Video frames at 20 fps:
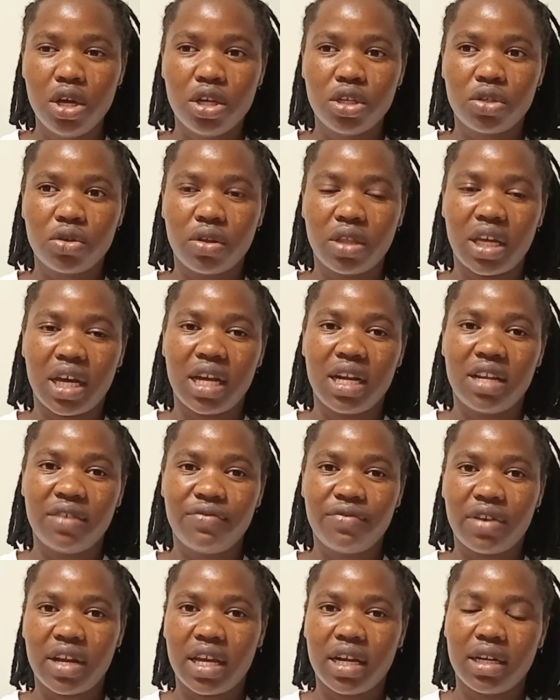So there are
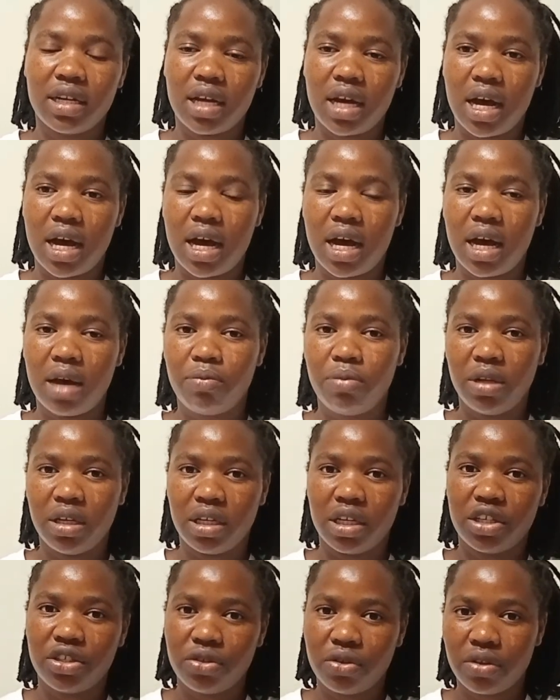different
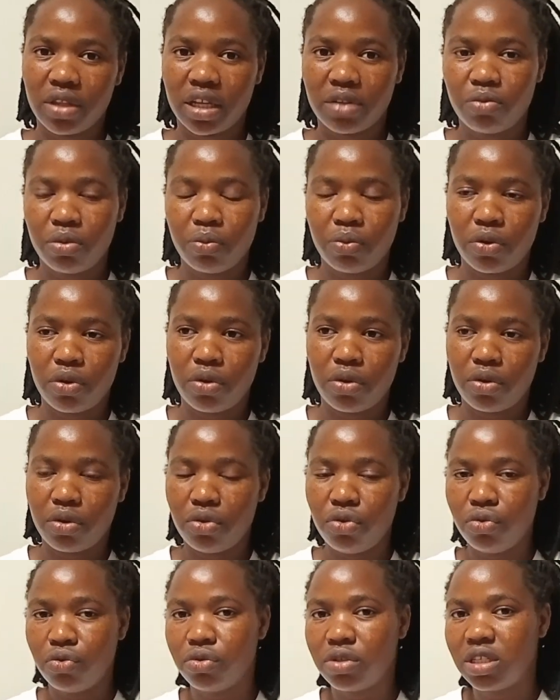applications that people
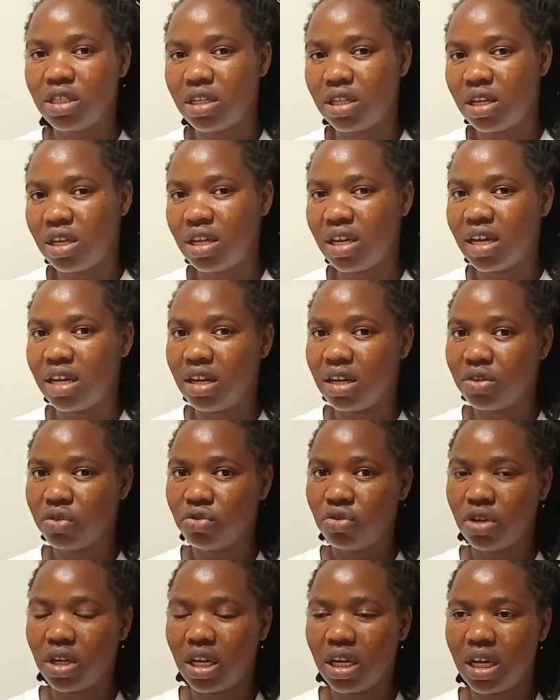use here in
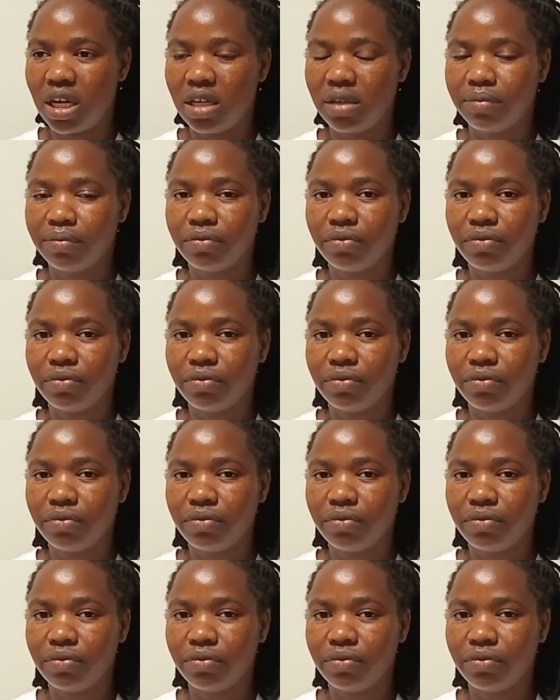Australia